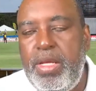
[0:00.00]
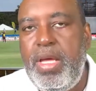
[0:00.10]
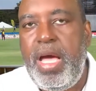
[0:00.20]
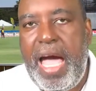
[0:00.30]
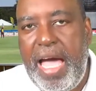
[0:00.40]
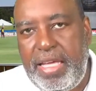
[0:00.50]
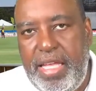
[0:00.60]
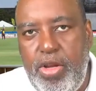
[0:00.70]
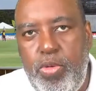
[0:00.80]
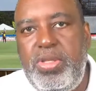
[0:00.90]

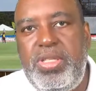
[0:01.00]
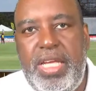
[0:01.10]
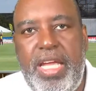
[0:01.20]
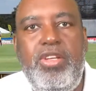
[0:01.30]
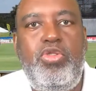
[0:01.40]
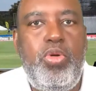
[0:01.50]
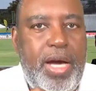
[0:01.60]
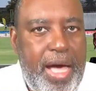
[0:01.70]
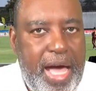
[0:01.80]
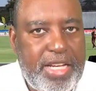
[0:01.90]
Akil Hussain took
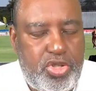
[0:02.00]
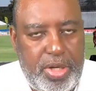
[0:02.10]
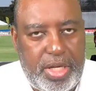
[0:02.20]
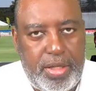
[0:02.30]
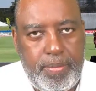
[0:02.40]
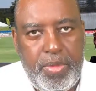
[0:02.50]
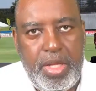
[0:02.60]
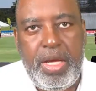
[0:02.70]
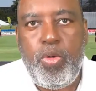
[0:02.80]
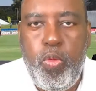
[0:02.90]
a hat-trick.
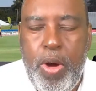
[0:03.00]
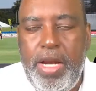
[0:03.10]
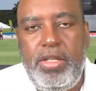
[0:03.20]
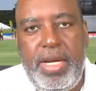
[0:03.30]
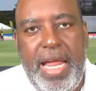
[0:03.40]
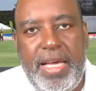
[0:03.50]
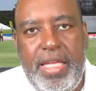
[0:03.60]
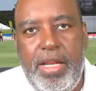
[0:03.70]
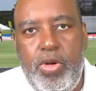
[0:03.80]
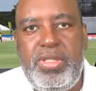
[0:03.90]
Well done,
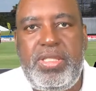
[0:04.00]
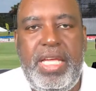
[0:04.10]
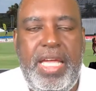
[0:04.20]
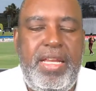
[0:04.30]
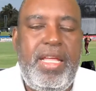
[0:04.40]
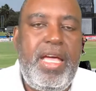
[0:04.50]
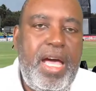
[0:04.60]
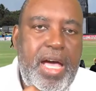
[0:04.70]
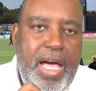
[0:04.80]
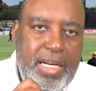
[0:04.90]
Akil Hussain,
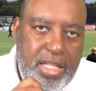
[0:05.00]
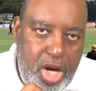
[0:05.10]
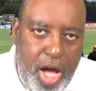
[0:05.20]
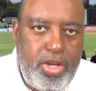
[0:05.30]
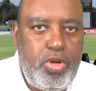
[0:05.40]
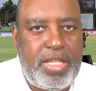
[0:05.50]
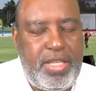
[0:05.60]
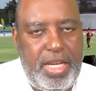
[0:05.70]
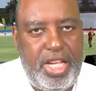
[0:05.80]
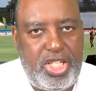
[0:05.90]
and
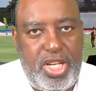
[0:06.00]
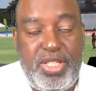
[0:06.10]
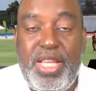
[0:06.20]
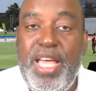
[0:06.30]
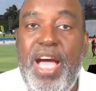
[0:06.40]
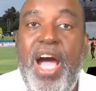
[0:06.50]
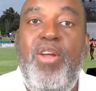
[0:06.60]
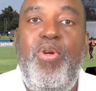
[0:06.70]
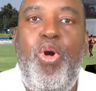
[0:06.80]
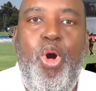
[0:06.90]
congratulations. And
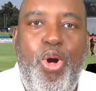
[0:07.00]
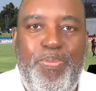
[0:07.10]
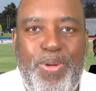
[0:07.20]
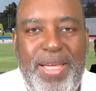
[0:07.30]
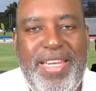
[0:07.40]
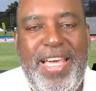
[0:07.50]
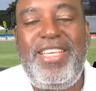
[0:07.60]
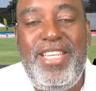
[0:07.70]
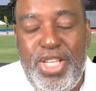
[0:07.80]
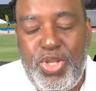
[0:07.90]
we hope that
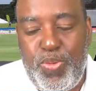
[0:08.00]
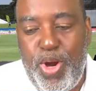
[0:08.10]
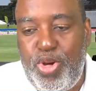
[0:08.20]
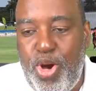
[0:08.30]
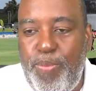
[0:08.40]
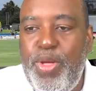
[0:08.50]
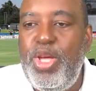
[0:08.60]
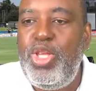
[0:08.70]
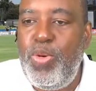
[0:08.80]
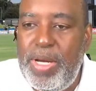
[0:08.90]
in this World Cup,
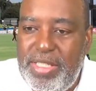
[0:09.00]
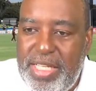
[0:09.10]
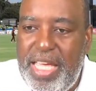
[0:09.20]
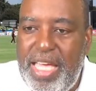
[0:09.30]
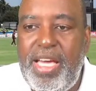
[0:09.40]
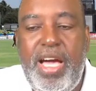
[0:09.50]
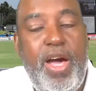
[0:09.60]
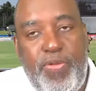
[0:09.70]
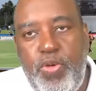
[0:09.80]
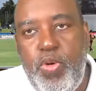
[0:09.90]
you will take a
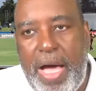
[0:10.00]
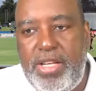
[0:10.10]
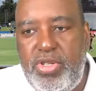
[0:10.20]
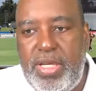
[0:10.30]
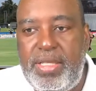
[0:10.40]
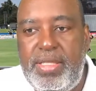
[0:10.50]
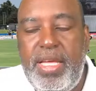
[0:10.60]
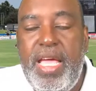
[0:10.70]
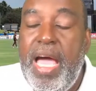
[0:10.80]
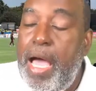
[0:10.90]
few hat-tricks.
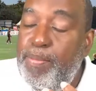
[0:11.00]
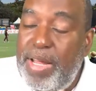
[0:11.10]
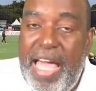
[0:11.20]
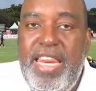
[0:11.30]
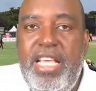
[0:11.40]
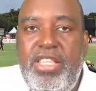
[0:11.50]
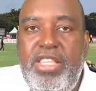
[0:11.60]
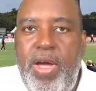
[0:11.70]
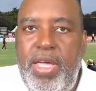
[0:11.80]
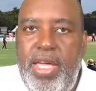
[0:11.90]
I'm glad that you
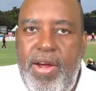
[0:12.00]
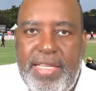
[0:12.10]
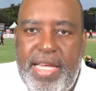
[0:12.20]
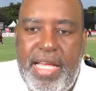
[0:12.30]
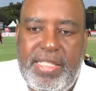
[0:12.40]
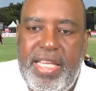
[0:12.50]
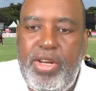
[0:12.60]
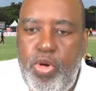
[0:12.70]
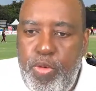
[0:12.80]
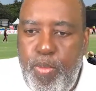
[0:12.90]
are here. As I
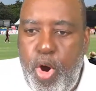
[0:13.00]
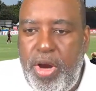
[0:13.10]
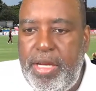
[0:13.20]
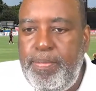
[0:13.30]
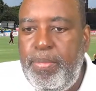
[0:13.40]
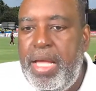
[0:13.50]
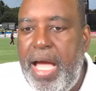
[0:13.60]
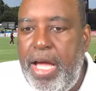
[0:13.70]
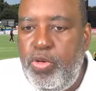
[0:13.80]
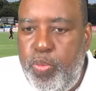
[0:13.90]
said, good morning
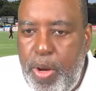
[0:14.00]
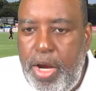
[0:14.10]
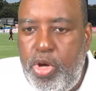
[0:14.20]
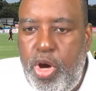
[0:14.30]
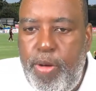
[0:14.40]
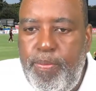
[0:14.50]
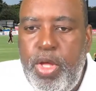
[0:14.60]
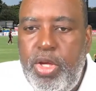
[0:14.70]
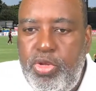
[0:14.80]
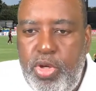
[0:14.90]
and welcome
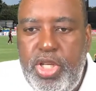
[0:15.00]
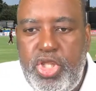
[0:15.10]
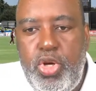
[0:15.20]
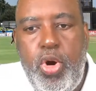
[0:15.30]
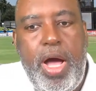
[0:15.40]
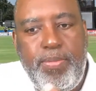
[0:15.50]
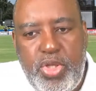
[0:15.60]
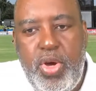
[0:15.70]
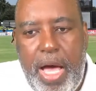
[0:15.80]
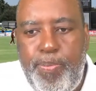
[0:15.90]
to the show. I'm
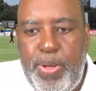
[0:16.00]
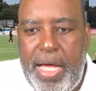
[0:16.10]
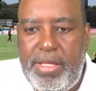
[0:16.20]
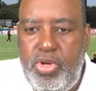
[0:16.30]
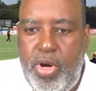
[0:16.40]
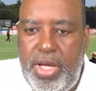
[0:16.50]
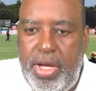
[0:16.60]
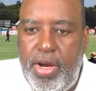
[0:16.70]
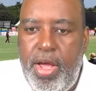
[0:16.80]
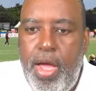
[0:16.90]
so happy that you are
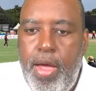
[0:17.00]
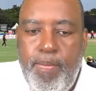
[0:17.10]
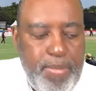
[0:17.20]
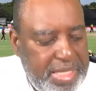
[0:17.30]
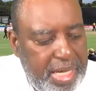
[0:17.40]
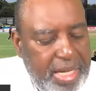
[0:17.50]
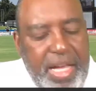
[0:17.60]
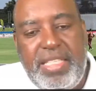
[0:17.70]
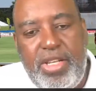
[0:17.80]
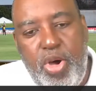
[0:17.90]
here. Mr.
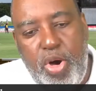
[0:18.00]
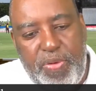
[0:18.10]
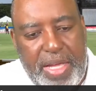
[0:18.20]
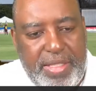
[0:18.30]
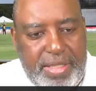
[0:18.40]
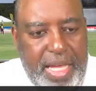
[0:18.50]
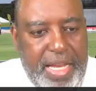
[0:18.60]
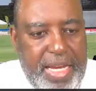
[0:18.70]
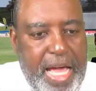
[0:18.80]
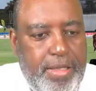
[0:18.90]
Casanova is
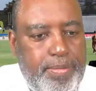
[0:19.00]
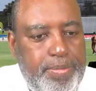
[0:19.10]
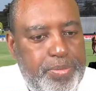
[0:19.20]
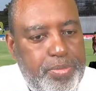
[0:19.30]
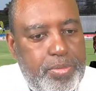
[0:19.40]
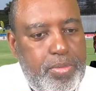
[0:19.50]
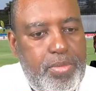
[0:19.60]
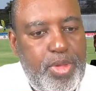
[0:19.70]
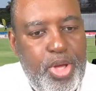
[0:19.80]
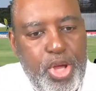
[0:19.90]
saying that
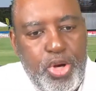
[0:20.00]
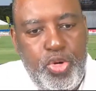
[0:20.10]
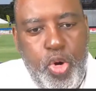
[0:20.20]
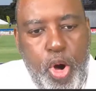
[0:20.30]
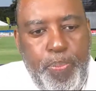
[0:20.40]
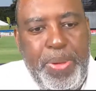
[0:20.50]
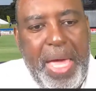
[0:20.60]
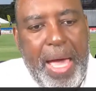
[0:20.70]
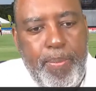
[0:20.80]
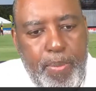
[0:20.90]
no
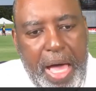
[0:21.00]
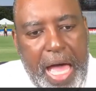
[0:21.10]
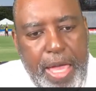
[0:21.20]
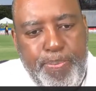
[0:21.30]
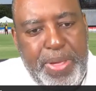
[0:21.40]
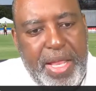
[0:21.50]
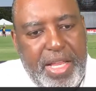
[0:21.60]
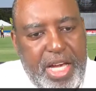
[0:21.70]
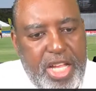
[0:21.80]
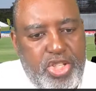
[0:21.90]

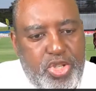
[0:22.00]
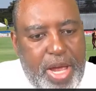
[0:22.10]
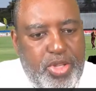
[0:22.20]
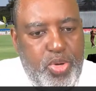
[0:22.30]
IPL contract to